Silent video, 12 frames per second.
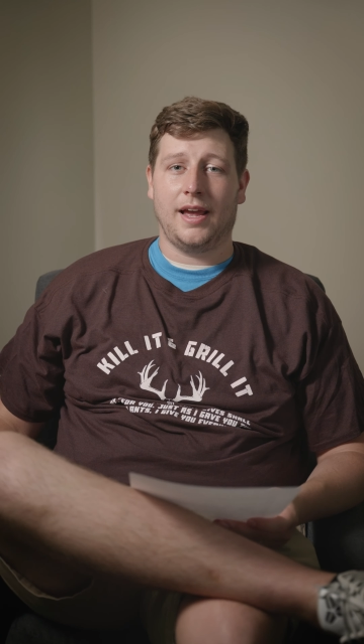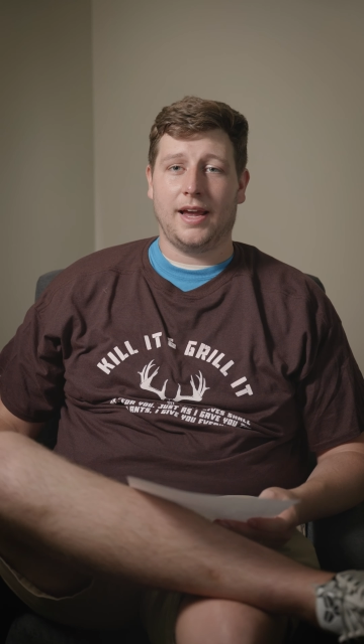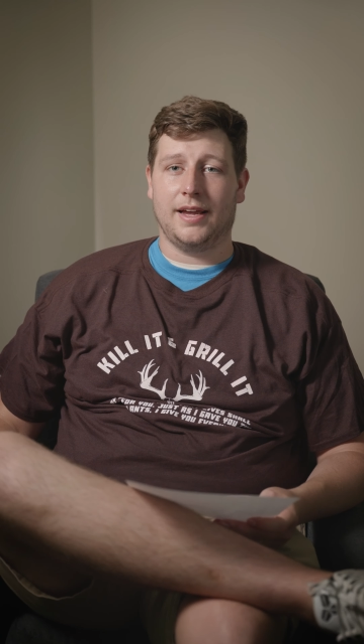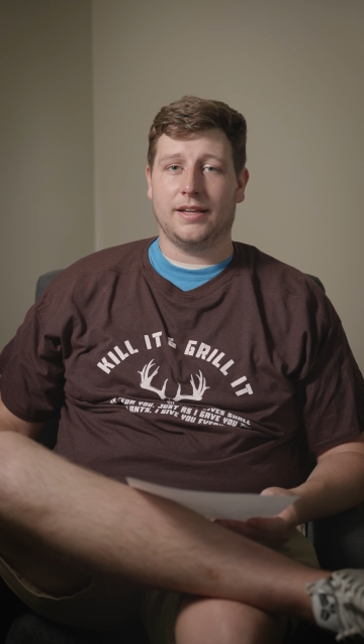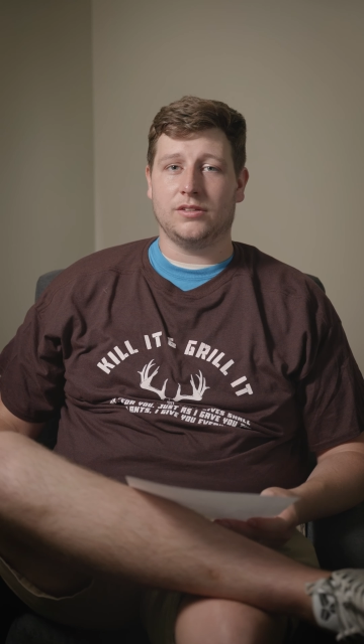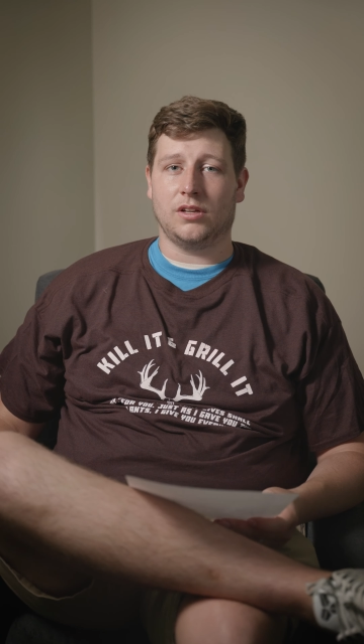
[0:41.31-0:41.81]

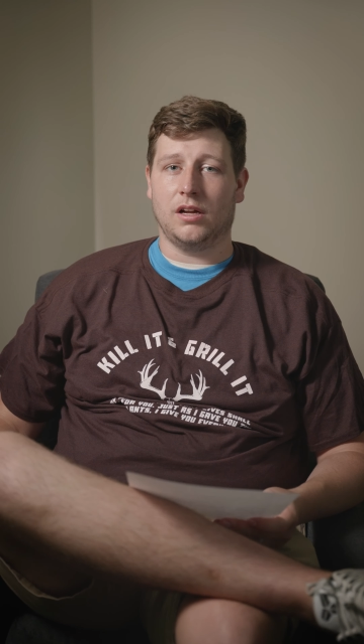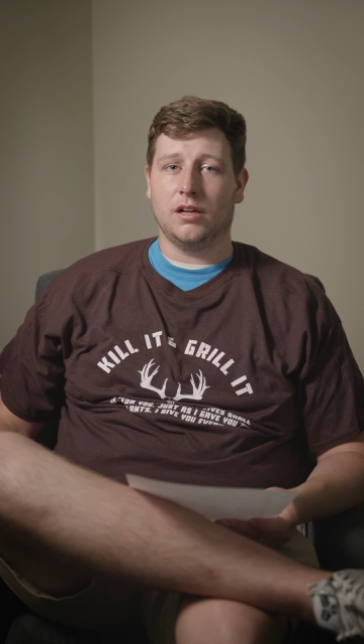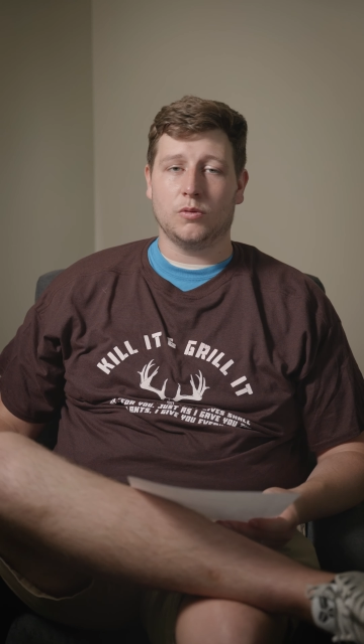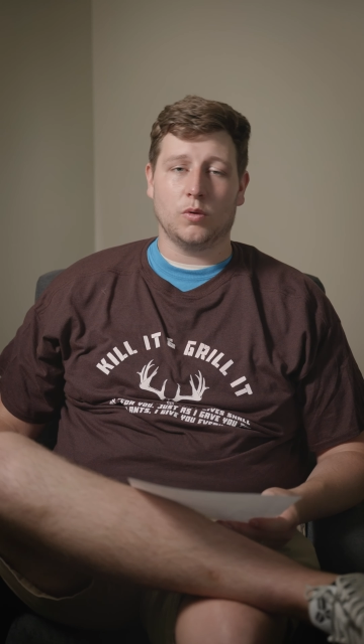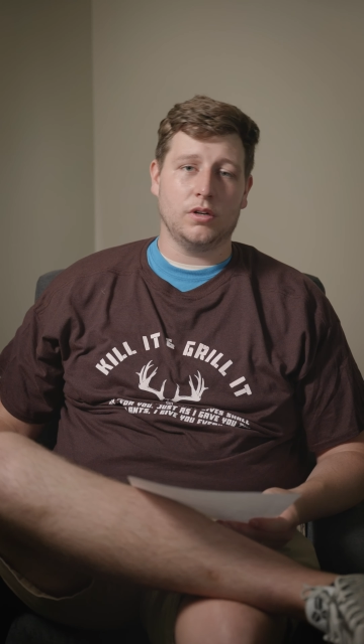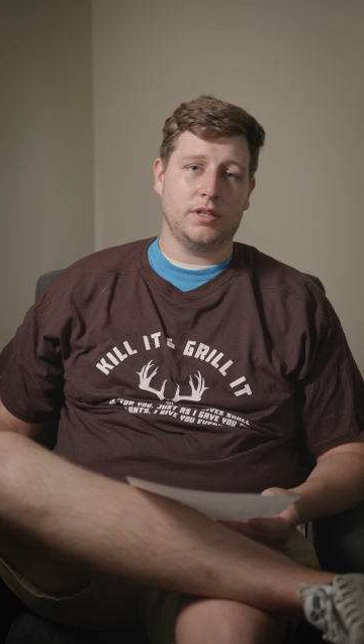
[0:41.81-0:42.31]
as
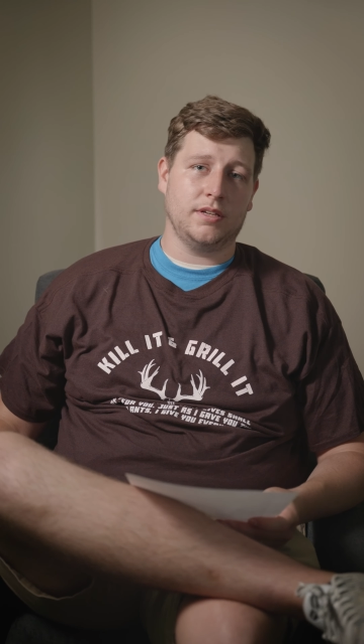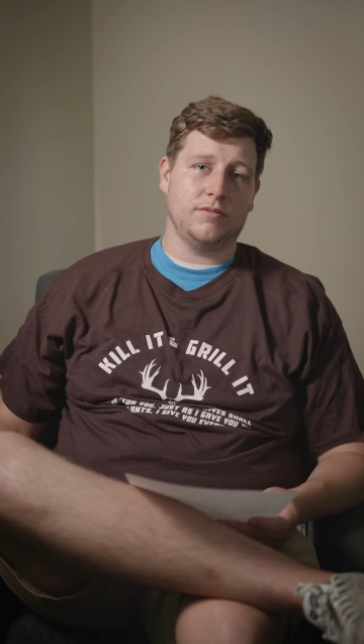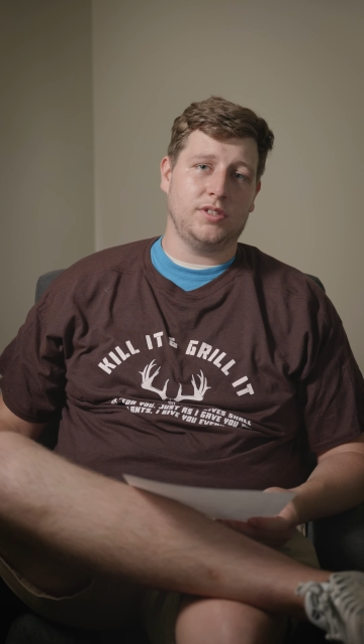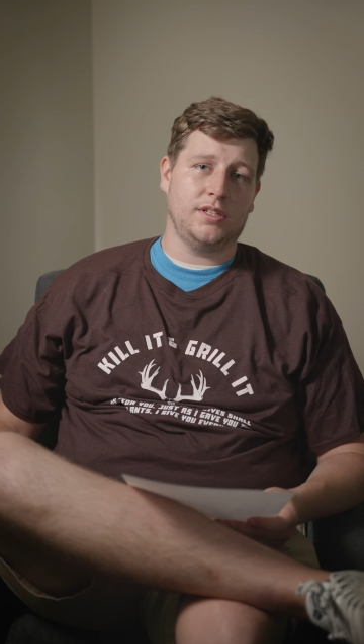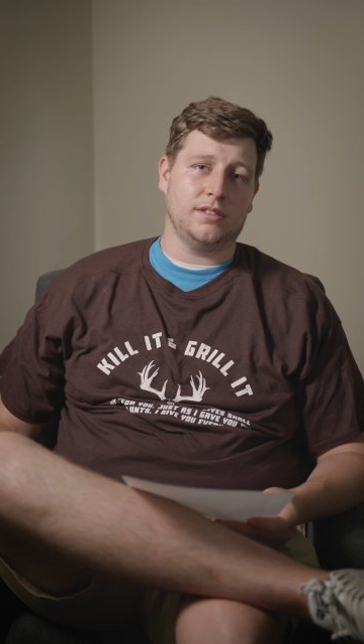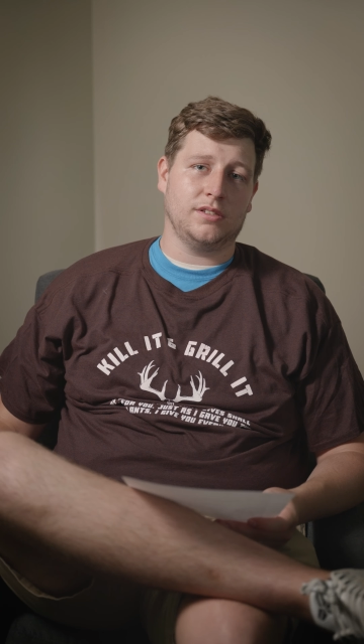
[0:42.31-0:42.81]
unworthy
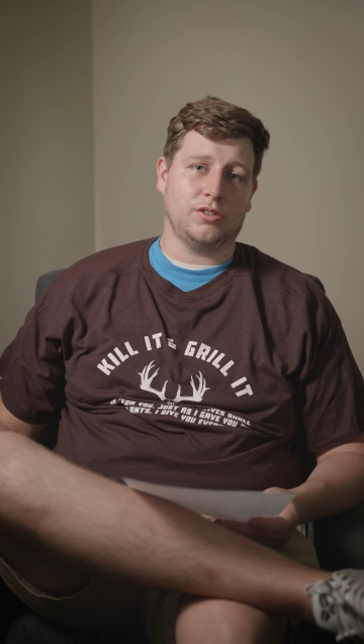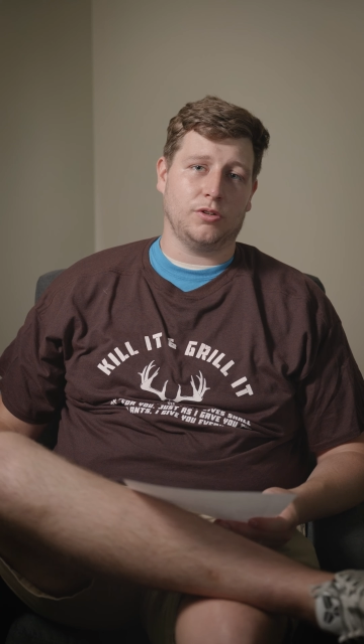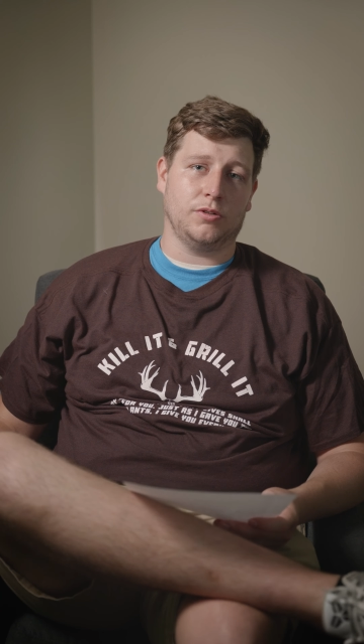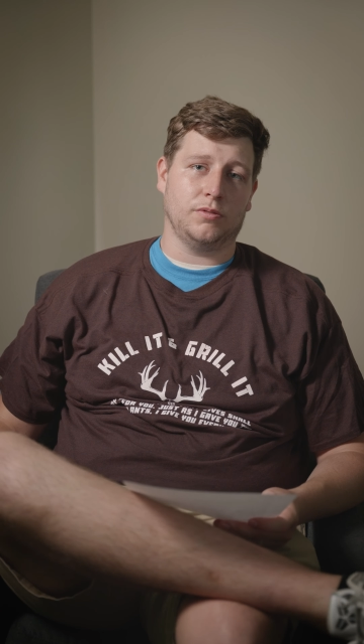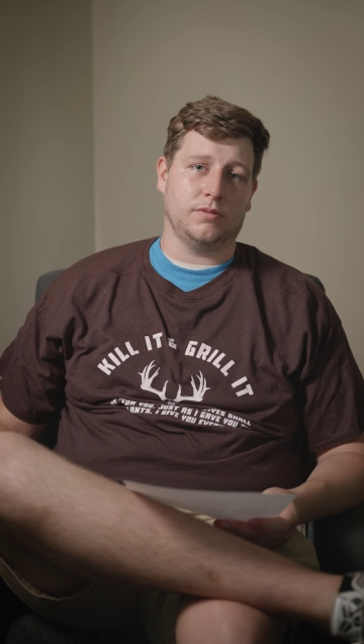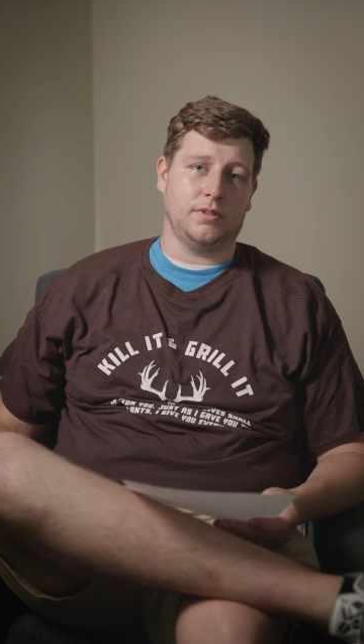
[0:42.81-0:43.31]
of Jesus,
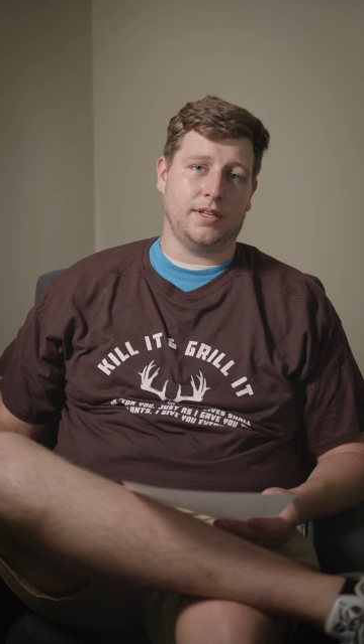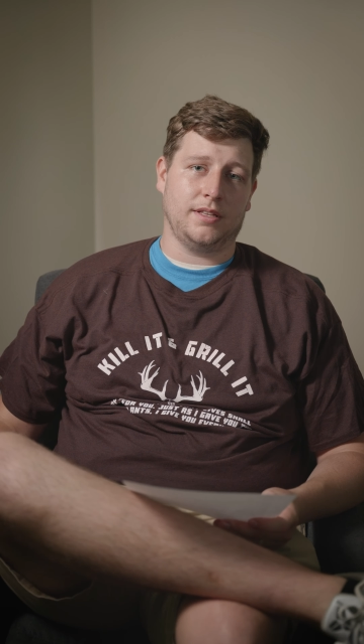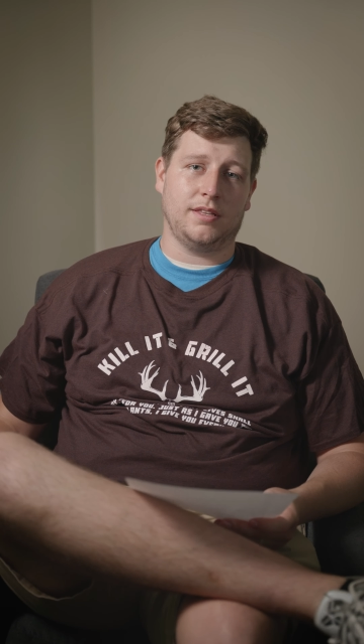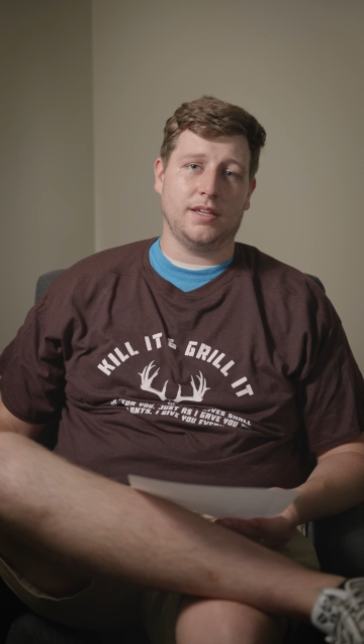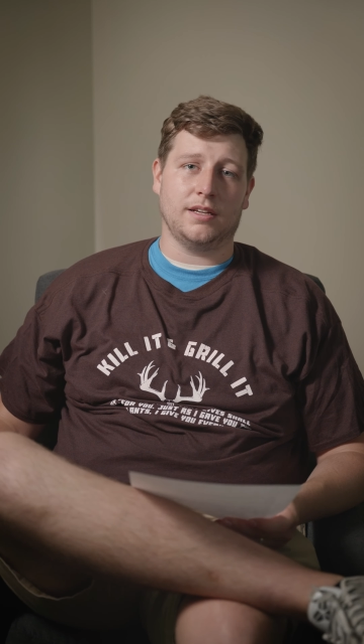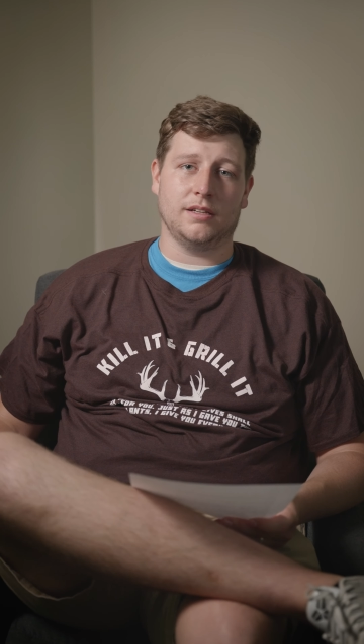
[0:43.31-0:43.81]
or
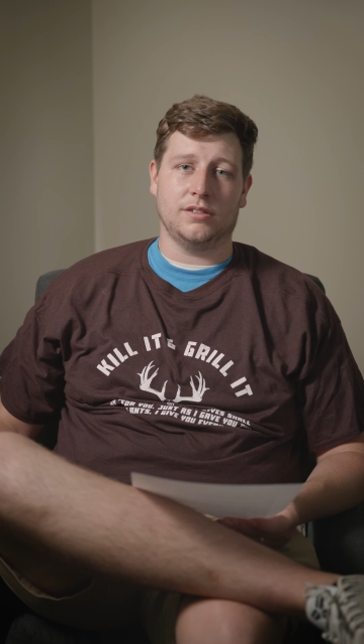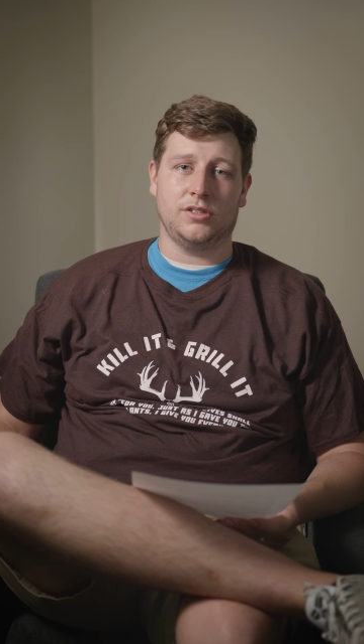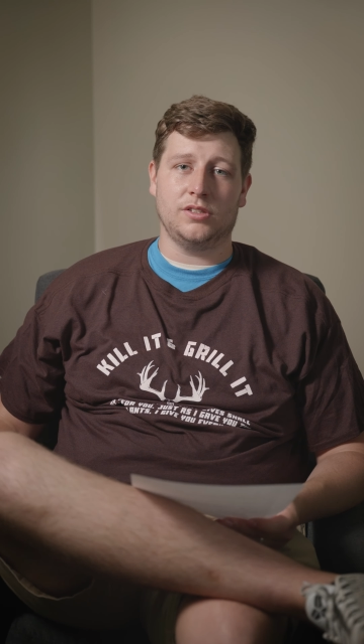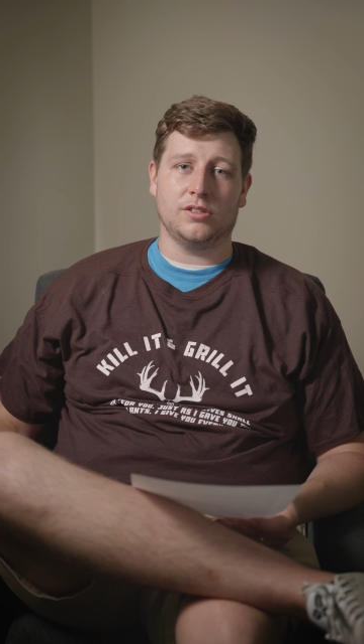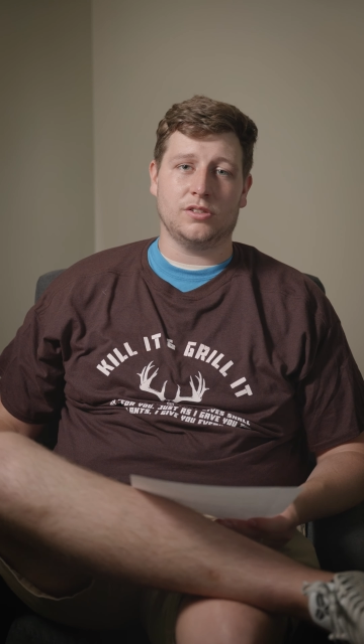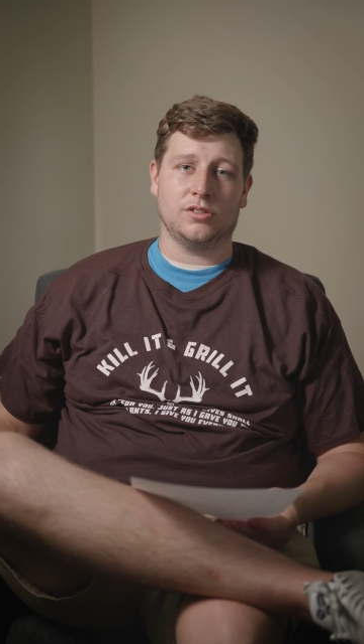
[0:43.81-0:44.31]
they think
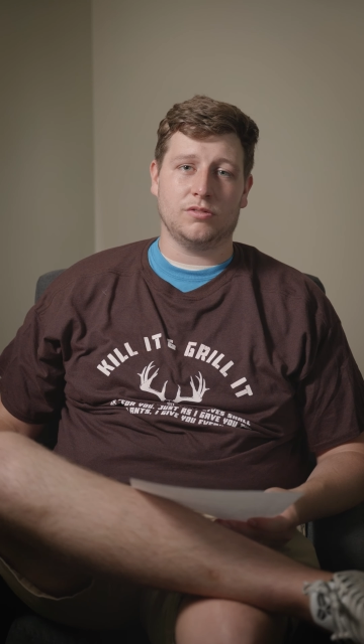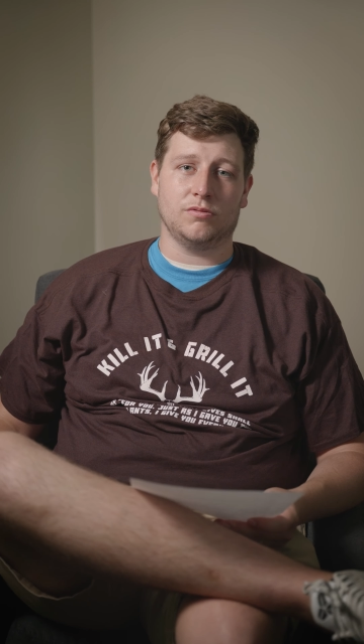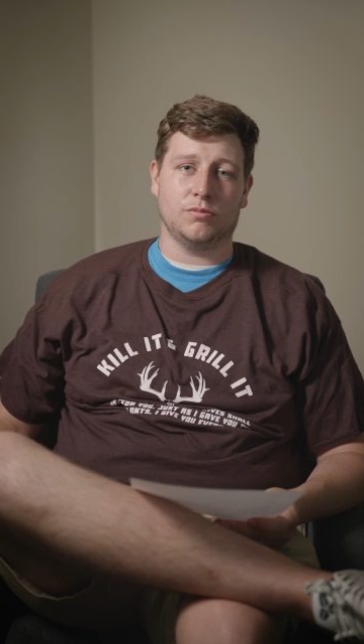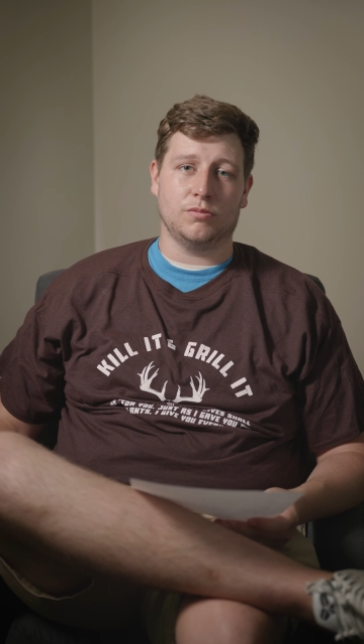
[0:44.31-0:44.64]
Jesus,